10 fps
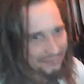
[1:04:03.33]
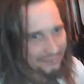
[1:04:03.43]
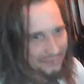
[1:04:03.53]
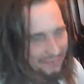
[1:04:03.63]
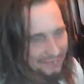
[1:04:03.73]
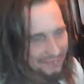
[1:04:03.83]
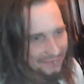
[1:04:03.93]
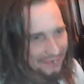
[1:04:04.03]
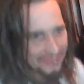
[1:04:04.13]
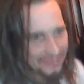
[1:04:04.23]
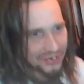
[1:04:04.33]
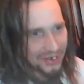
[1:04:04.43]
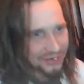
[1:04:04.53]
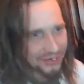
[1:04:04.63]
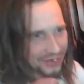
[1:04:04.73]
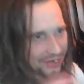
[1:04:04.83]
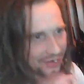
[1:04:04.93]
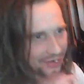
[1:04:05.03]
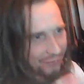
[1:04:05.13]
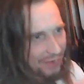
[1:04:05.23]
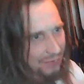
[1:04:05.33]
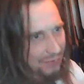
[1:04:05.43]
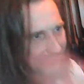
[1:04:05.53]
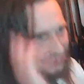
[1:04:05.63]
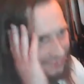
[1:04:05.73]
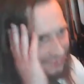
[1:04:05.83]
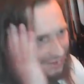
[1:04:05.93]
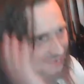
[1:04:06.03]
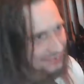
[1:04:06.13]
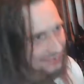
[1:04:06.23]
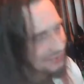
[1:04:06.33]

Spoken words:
it's like he's jiggling around on the stage,